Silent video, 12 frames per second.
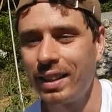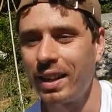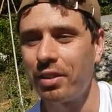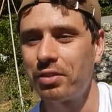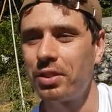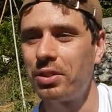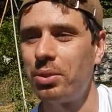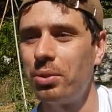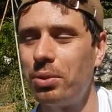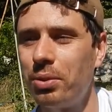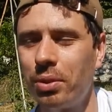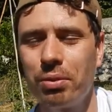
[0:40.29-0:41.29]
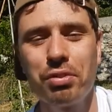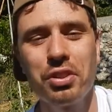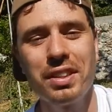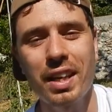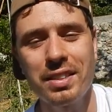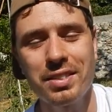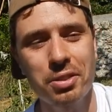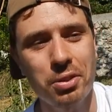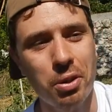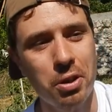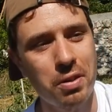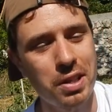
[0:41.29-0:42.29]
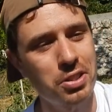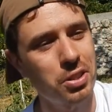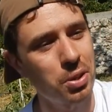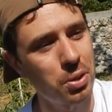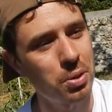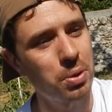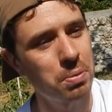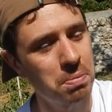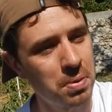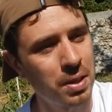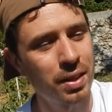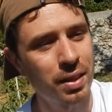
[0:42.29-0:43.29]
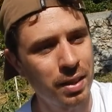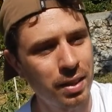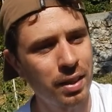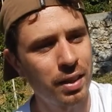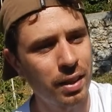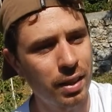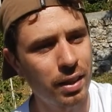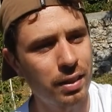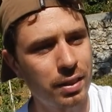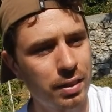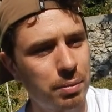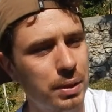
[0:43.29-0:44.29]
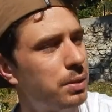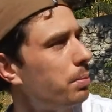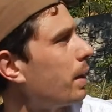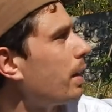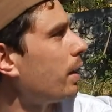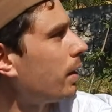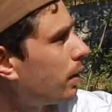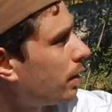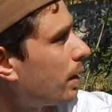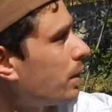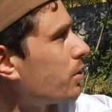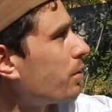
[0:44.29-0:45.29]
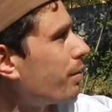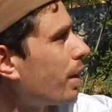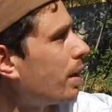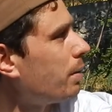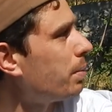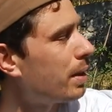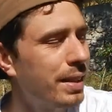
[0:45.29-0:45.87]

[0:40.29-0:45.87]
After 3 days in the concrete jungle, I did miss my nature vibe,